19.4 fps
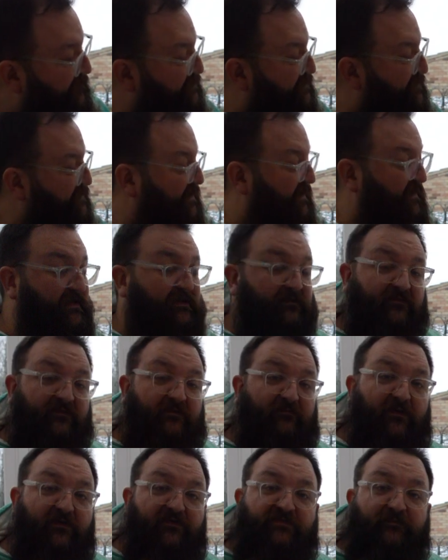see the
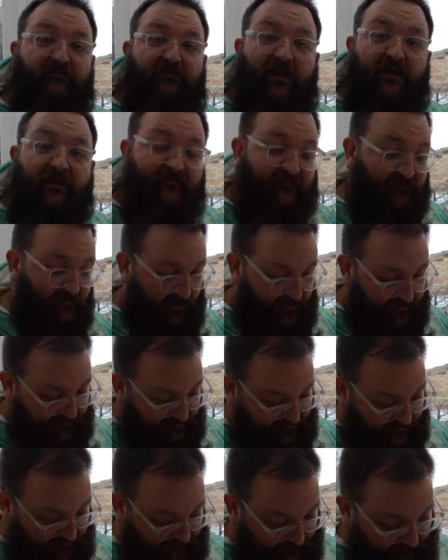most played
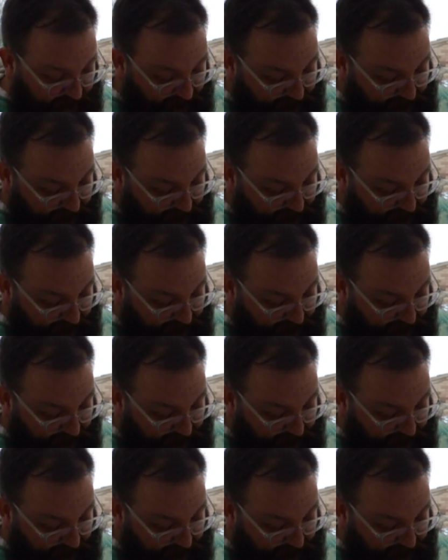frets.